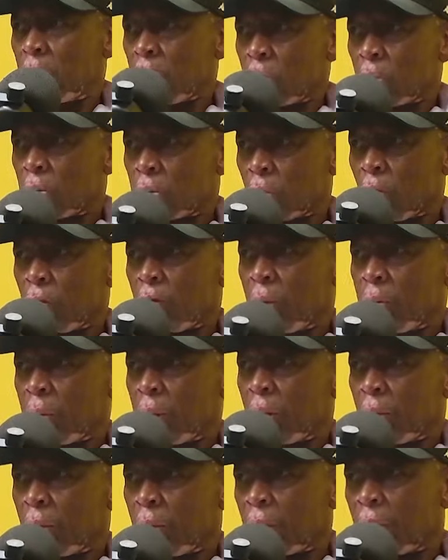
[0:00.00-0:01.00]
to jova me,
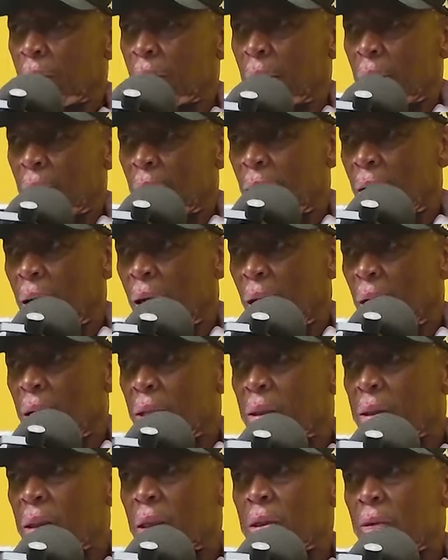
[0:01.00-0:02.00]

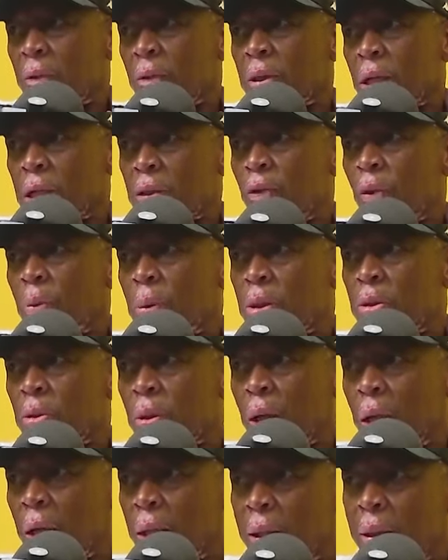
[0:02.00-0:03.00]
just just for me to
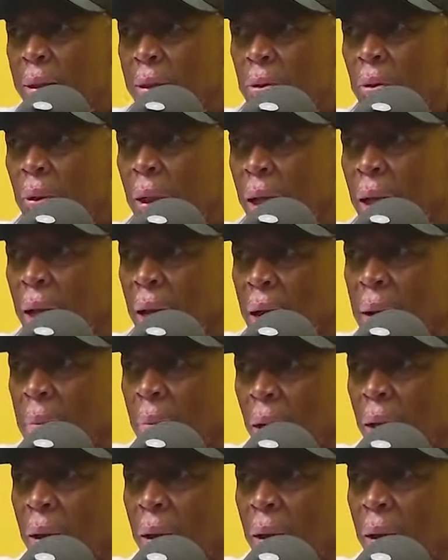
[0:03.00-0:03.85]
get to get numb. Eh?